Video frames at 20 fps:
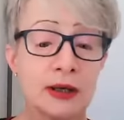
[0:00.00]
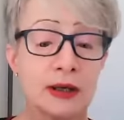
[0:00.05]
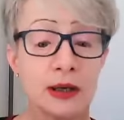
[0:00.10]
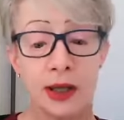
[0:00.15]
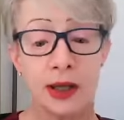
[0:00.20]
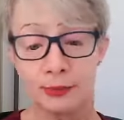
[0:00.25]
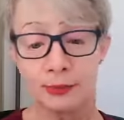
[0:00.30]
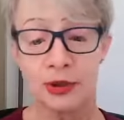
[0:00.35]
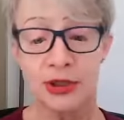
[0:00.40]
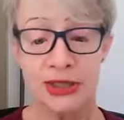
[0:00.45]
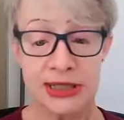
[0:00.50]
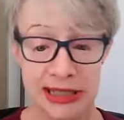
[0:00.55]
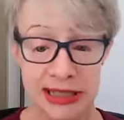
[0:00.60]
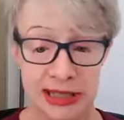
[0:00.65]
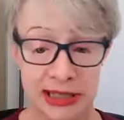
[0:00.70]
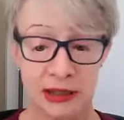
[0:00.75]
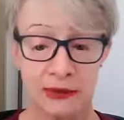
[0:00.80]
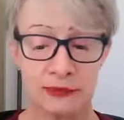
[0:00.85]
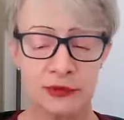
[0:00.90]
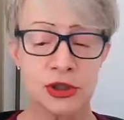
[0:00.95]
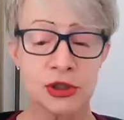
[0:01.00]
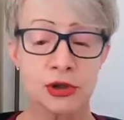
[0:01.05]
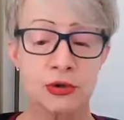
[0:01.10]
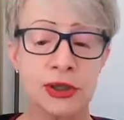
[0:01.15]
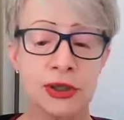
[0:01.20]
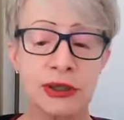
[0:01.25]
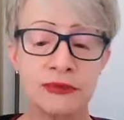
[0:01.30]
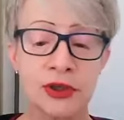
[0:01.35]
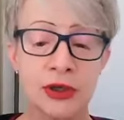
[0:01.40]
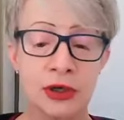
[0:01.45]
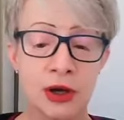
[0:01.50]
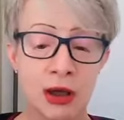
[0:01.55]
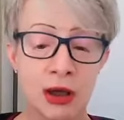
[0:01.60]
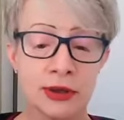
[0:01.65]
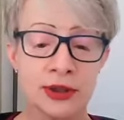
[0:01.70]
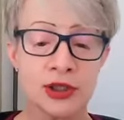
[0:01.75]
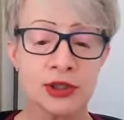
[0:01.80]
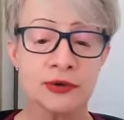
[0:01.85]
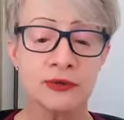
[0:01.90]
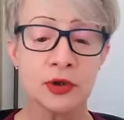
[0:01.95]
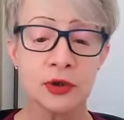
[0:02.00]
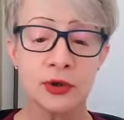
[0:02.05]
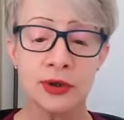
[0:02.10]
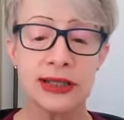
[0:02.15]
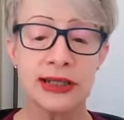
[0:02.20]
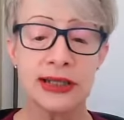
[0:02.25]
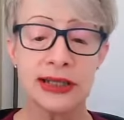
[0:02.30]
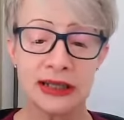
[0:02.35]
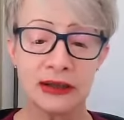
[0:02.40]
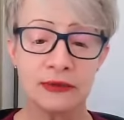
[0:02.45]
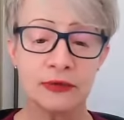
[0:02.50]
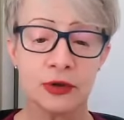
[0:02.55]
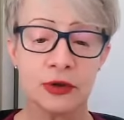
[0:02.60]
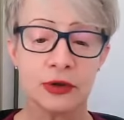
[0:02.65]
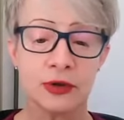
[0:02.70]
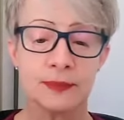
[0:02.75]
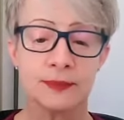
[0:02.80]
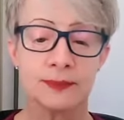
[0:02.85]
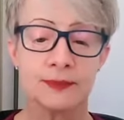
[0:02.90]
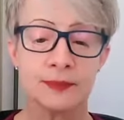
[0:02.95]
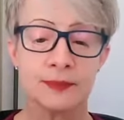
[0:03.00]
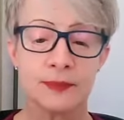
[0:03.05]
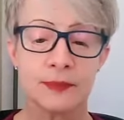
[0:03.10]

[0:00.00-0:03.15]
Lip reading: not partaking of the tree of the knowledge of good and evil.